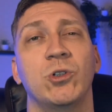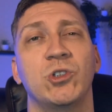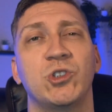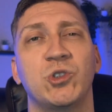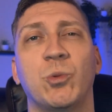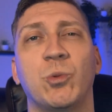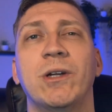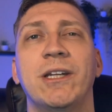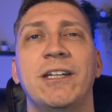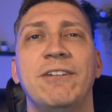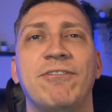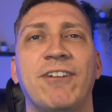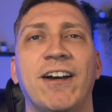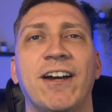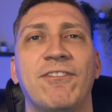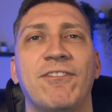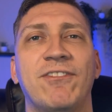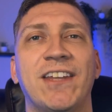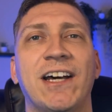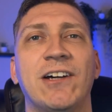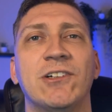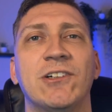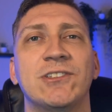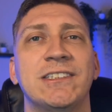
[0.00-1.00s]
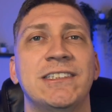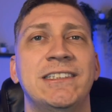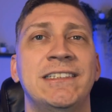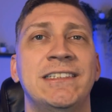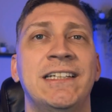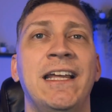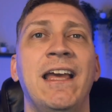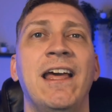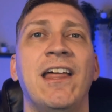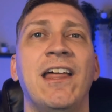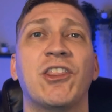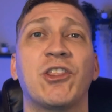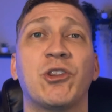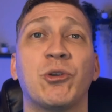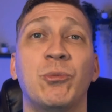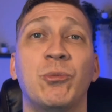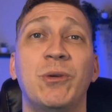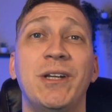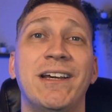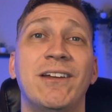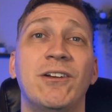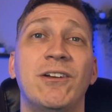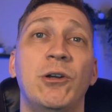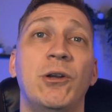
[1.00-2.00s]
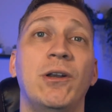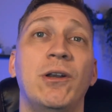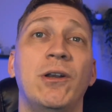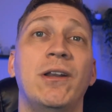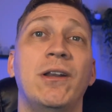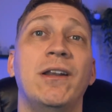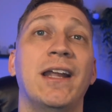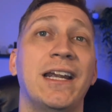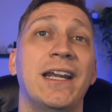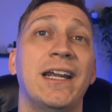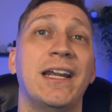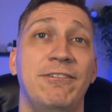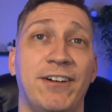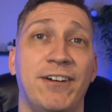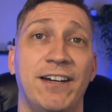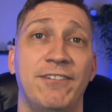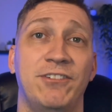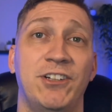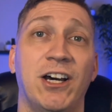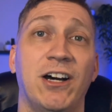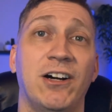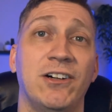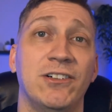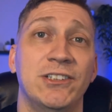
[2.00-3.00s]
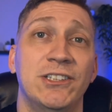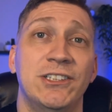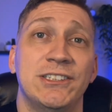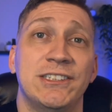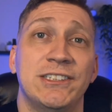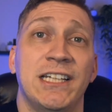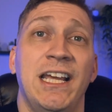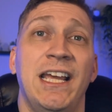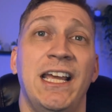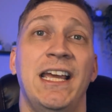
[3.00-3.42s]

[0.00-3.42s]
$25,395